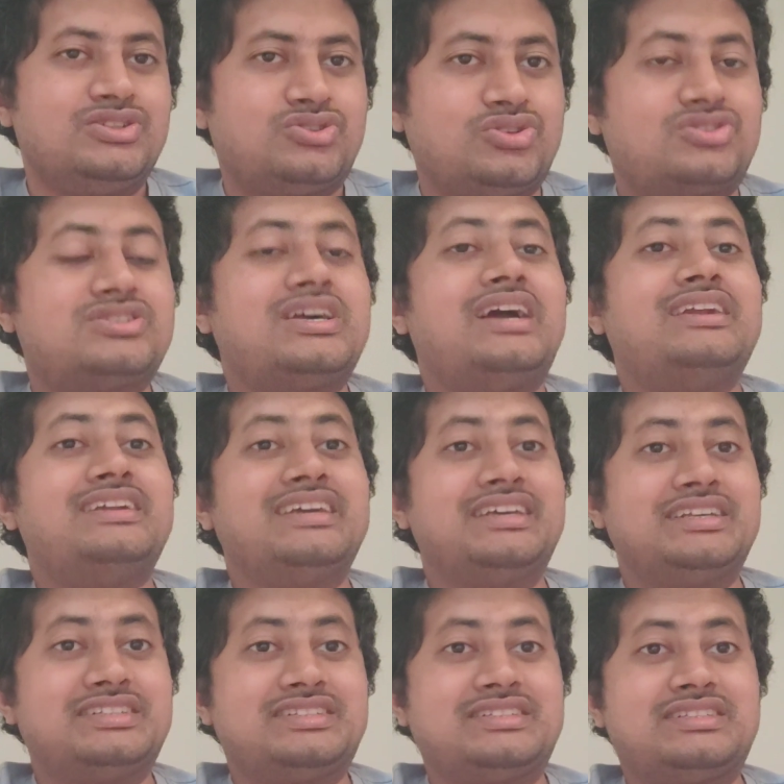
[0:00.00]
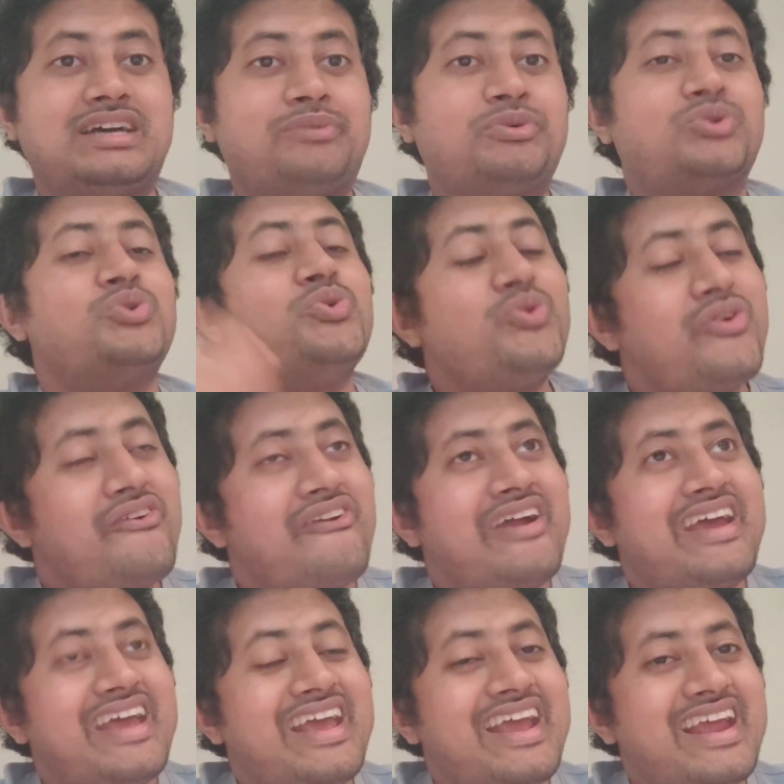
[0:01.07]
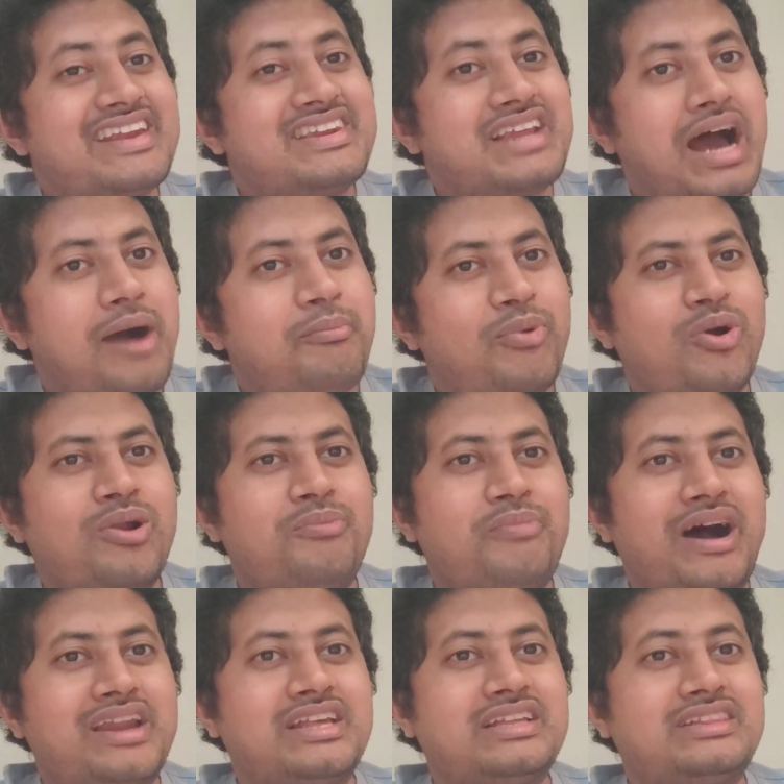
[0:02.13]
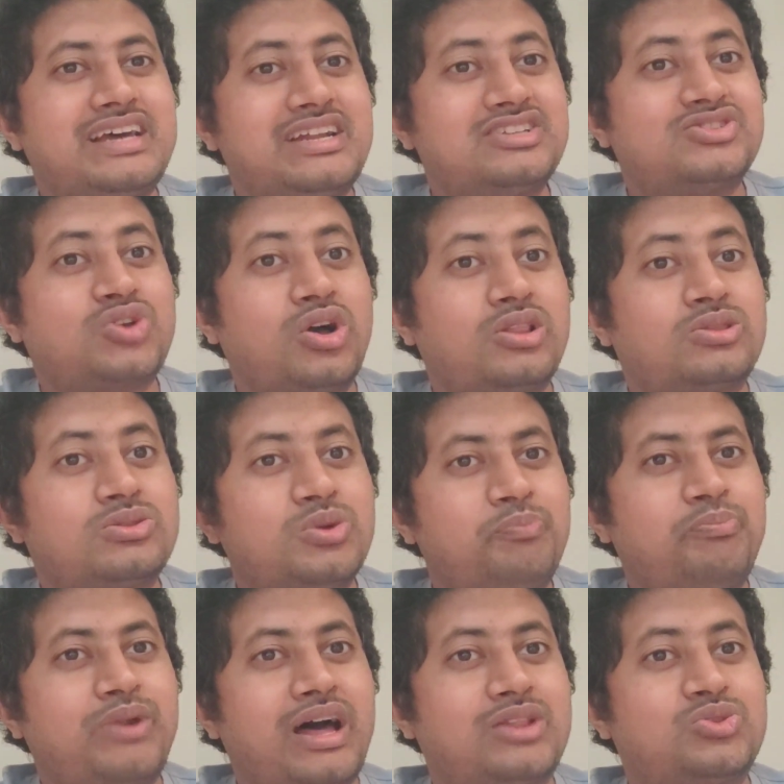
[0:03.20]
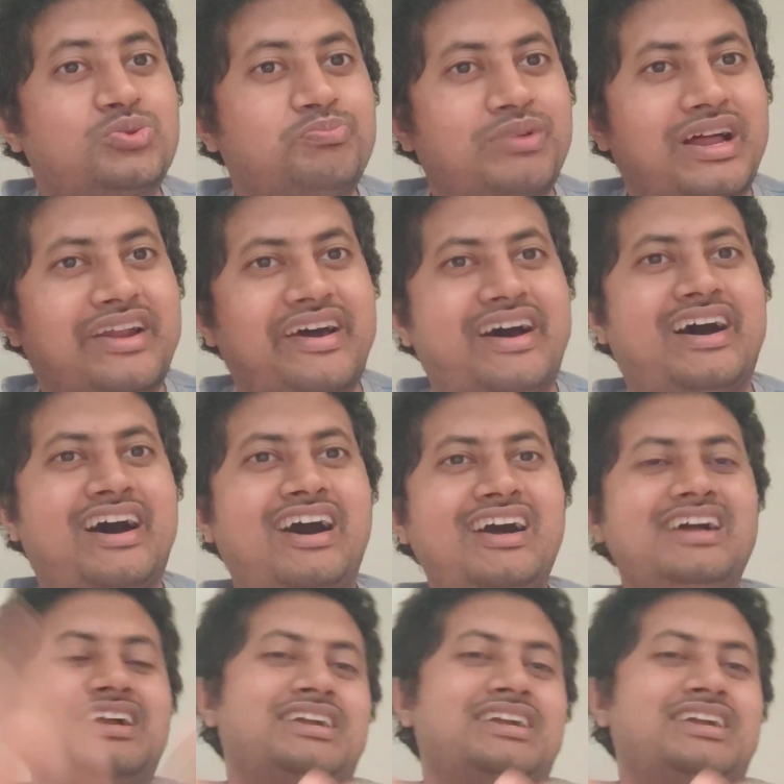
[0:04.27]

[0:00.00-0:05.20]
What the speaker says: So Sunday is double. Hooray! Double money. That's called tupla, tupla raha.